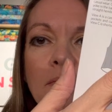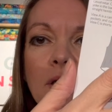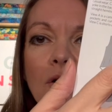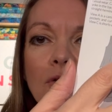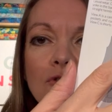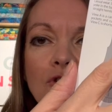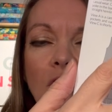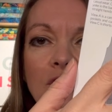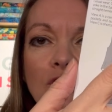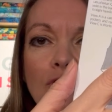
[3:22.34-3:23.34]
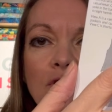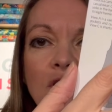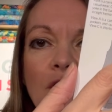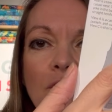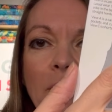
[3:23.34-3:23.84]
contrast
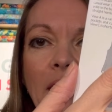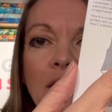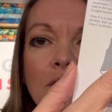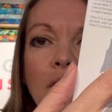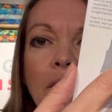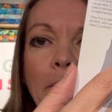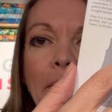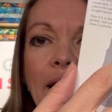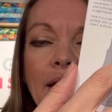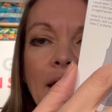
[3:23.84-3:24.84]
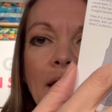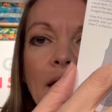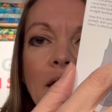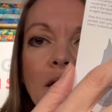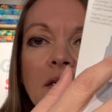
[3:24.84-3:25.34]
crossover panel at the back
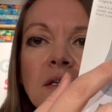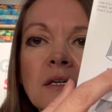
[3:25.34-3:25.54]
here,